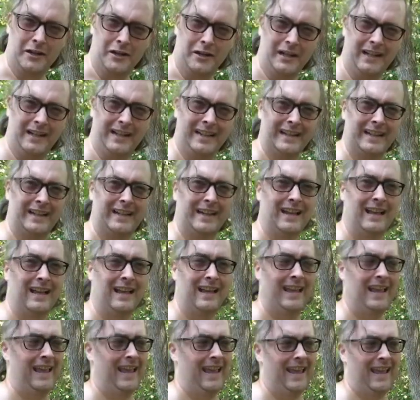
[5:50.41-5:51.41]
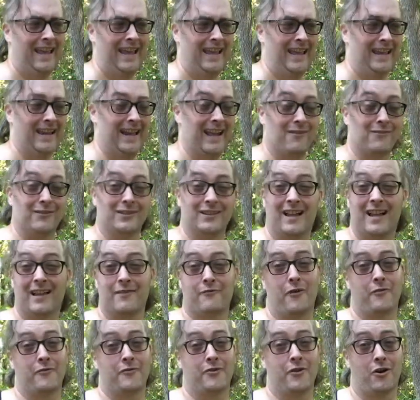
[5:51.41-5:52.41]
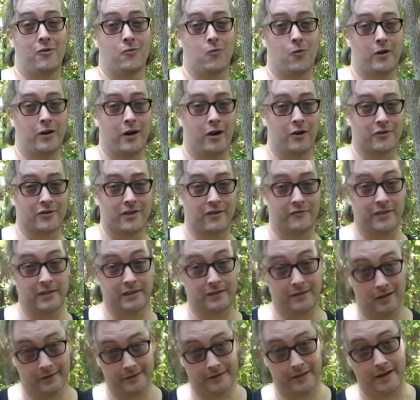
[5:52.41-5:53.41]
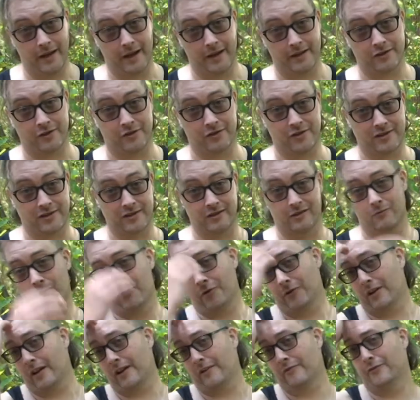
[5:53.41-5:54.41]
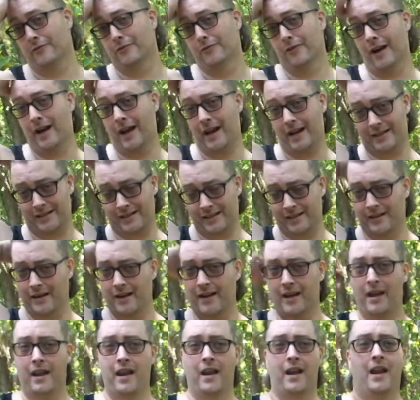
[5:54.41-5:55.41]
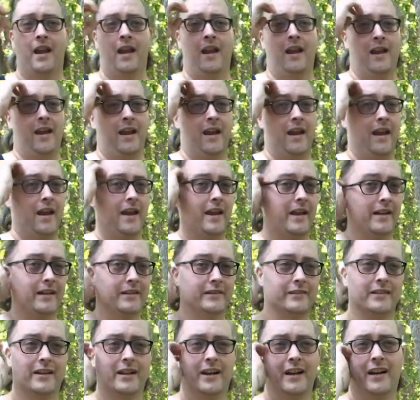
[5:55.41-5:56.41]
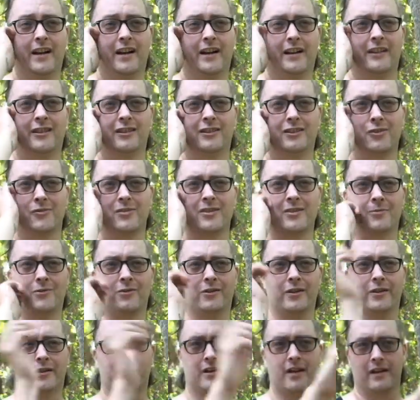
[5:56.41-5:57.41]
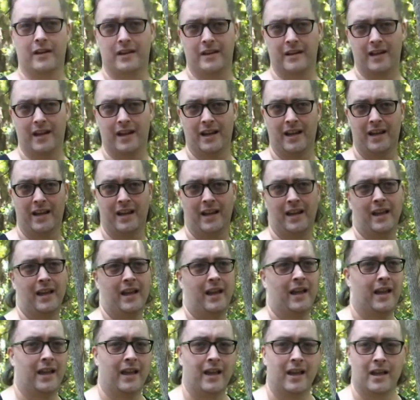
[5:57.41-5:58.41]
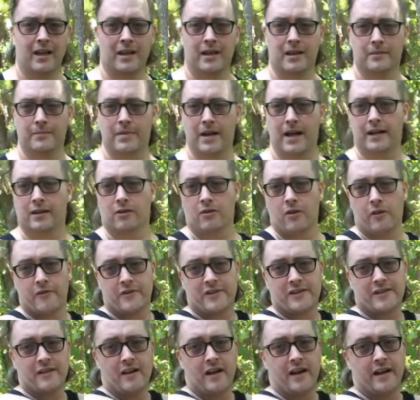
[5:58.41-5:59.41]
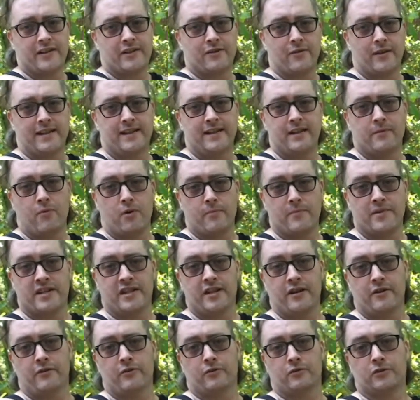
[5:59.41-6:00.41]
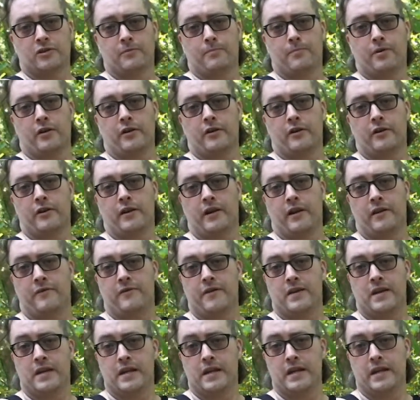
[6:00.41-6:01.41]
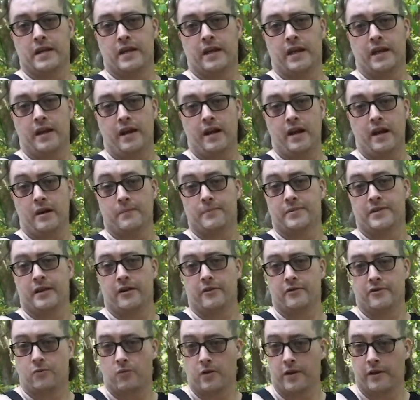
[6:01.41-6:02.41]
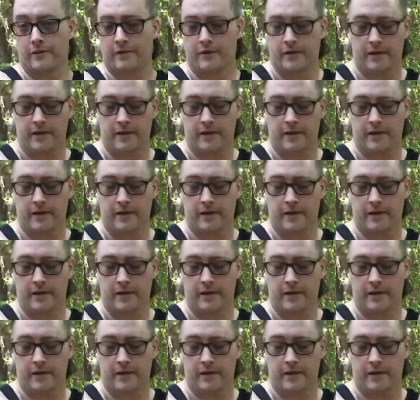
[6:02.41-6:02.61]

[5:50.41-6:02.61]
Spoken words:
I have a lot of other yard work I also have to get done today, such as dealing with a lot of grass and doing some clear cutting back along the side so I can get more material to burn the air potatoes with.